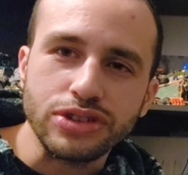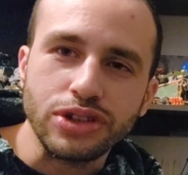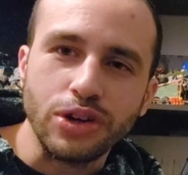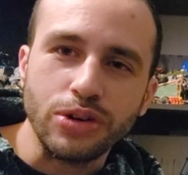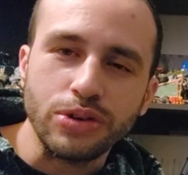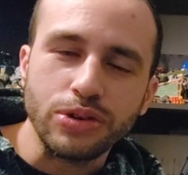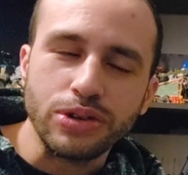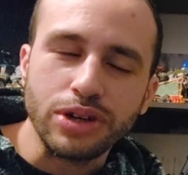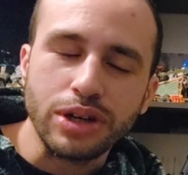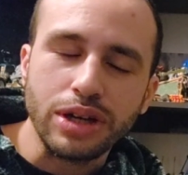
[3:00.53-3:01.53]
you know.
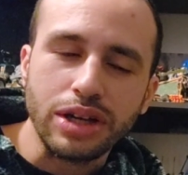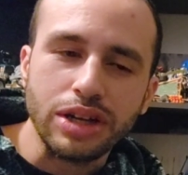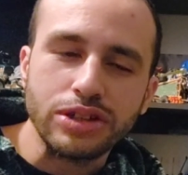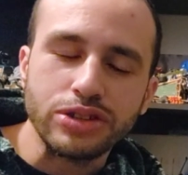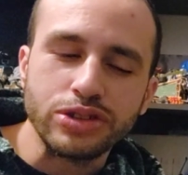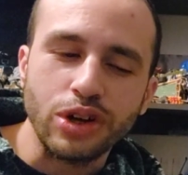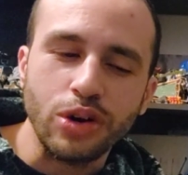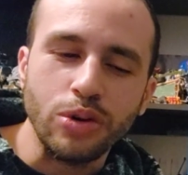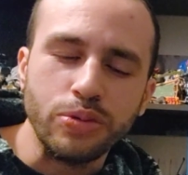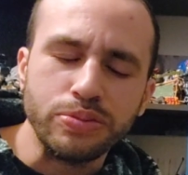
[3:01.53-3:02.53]

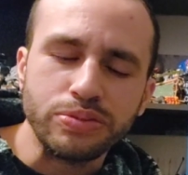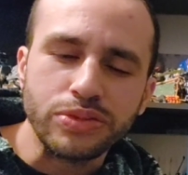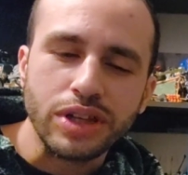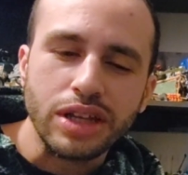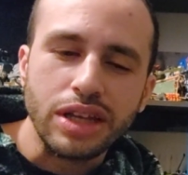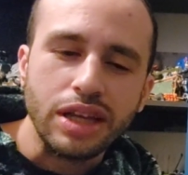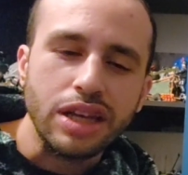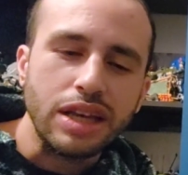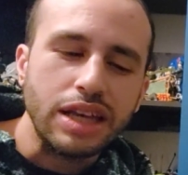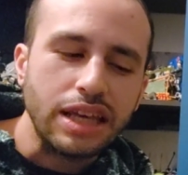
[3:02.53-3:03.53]
So
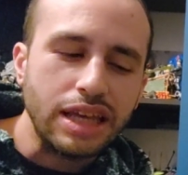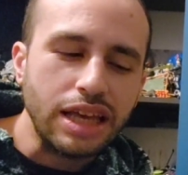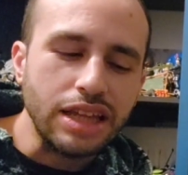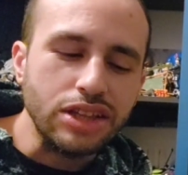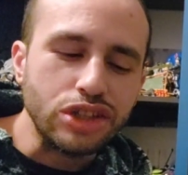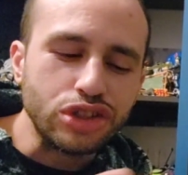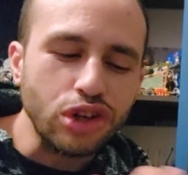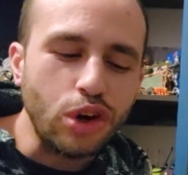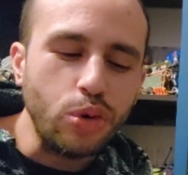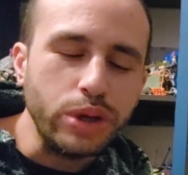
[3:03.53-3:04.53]
in the
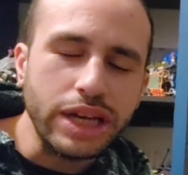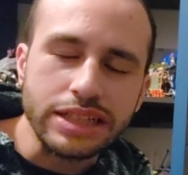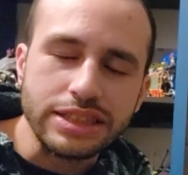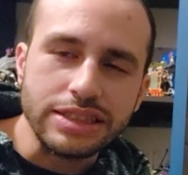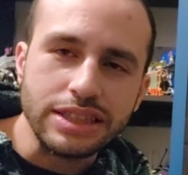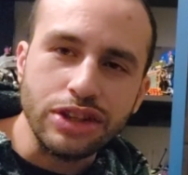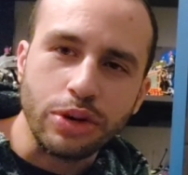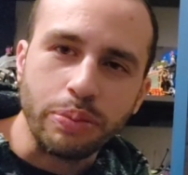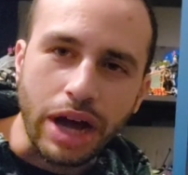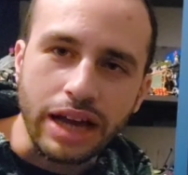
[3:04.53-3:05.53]
show, we get to see
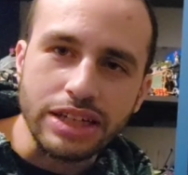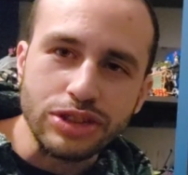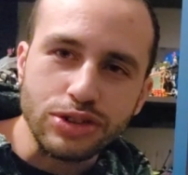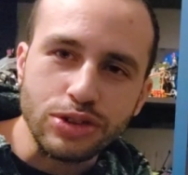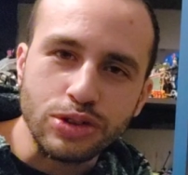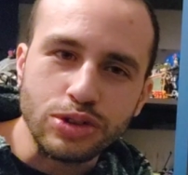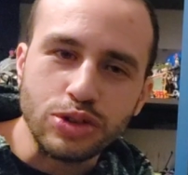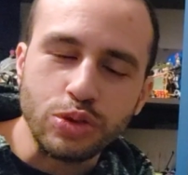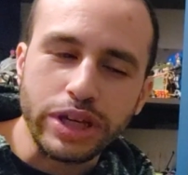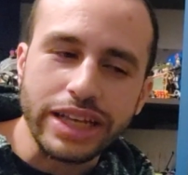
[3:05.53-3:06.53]
their
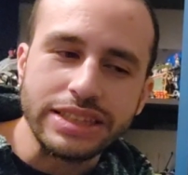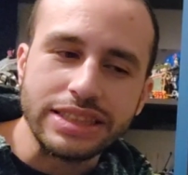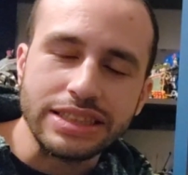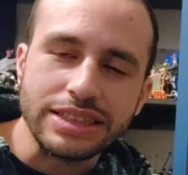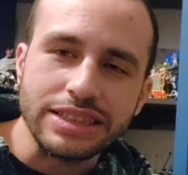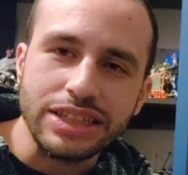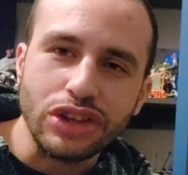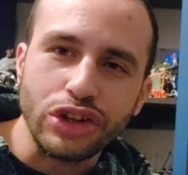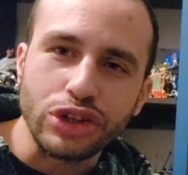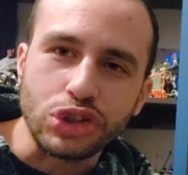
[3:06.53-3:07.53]
bodysuits. We get to see
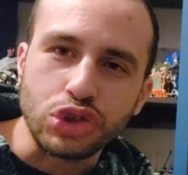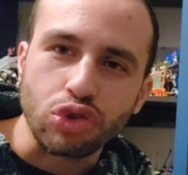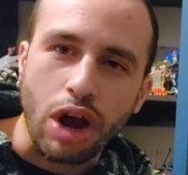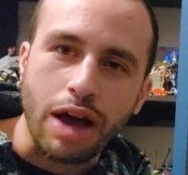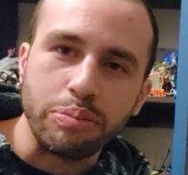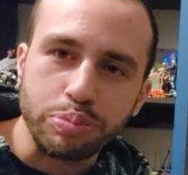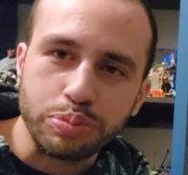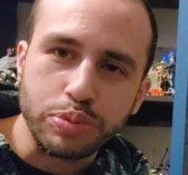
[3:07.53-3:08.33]
their drop